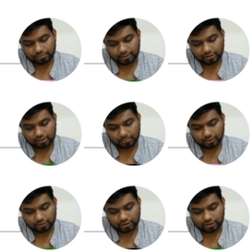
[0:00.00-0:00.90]
Speaking
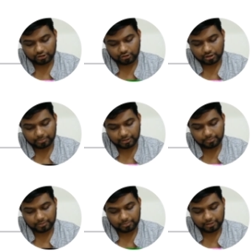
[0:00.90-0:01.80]
about the TURP
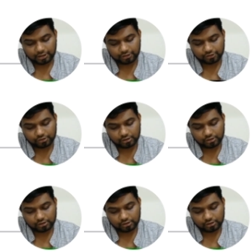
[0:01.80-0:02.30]
and BPH